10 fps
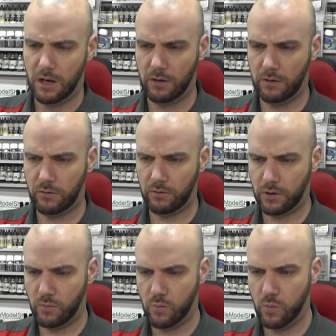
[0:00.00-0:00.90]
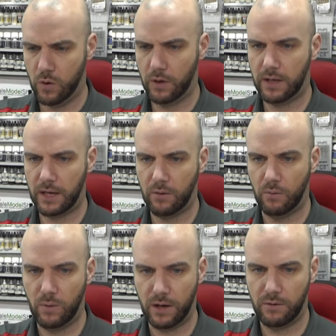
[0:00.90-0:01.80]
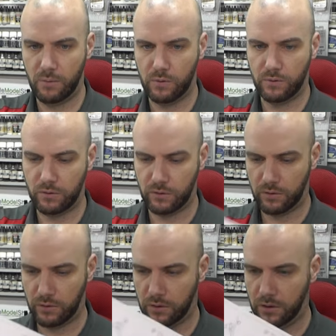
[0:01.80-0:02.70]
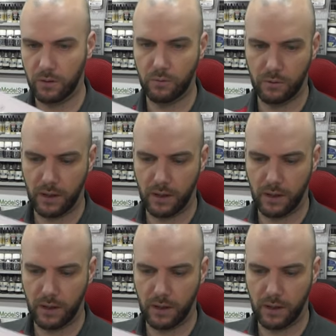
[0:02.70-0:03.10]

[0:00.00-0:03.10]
I've got to try and work out where it wants us to go